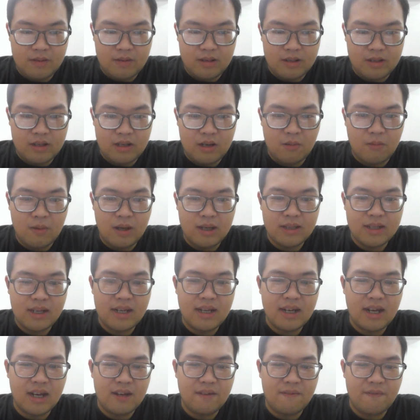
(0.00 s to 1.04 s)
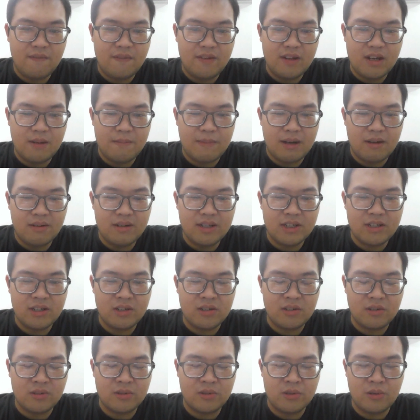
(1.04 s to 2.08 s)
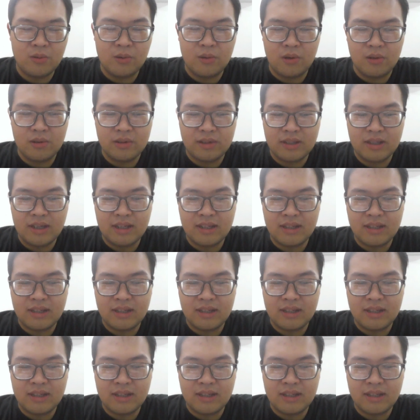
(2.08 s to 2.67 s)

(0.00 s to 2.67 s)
the one thing I fear about digital tools is